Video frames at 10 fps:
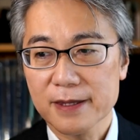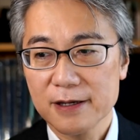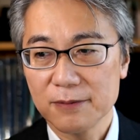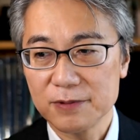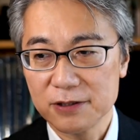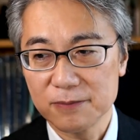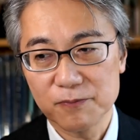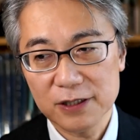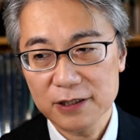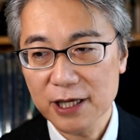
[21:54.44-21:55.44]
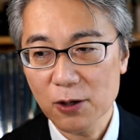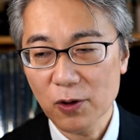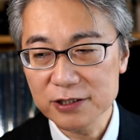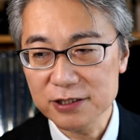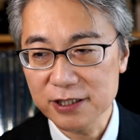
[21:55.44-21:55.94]
I mean, the
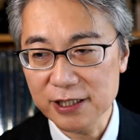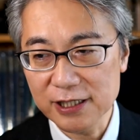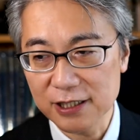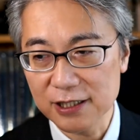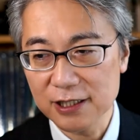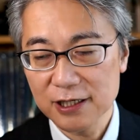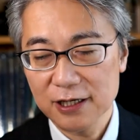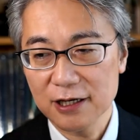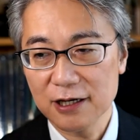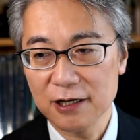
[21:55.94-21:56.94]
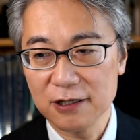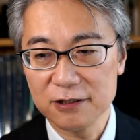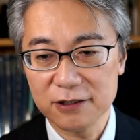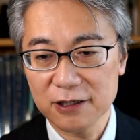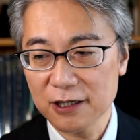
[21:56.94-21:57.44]
KYC
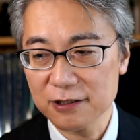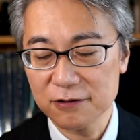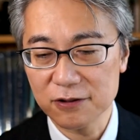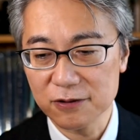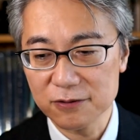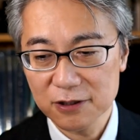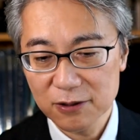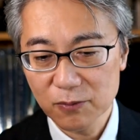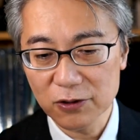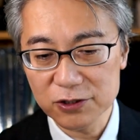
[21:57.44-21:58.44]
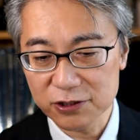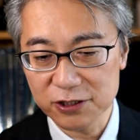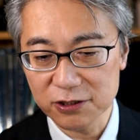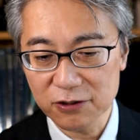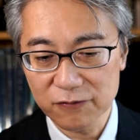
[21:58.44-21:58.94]
and,
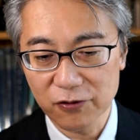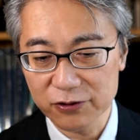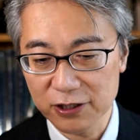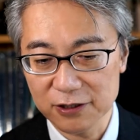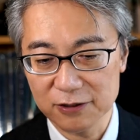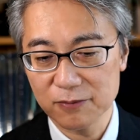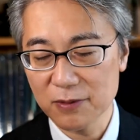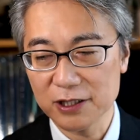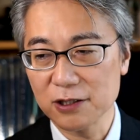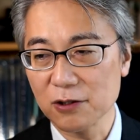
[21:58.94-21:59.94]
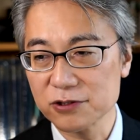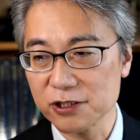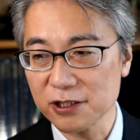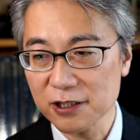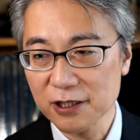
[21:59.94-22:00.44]
monitoring for the money
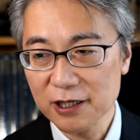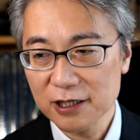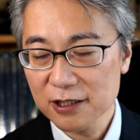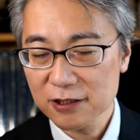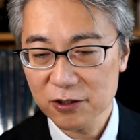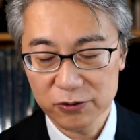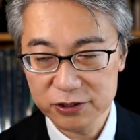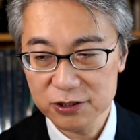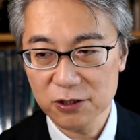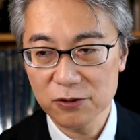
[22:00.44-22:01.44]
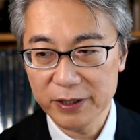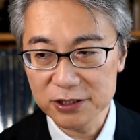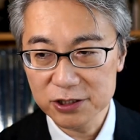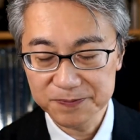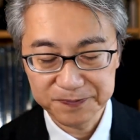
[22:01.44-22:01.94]
laundering costs so
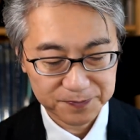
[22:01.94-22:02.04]
much.